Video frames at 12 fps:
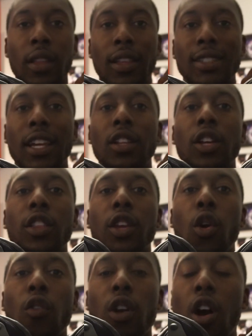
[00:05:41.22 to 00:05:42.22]
Let's take a look at the
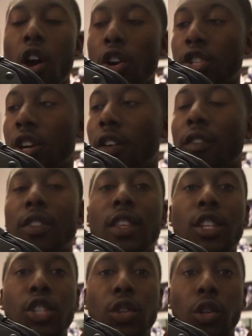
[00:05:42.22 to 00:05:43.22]
overall arch of
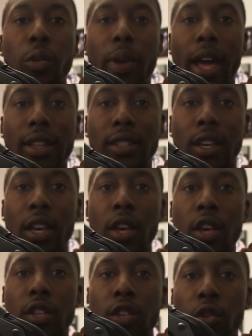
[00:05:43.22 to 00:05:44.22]
these shoulder pads.
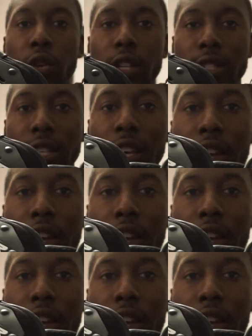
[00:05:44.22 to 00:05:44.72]
So you can see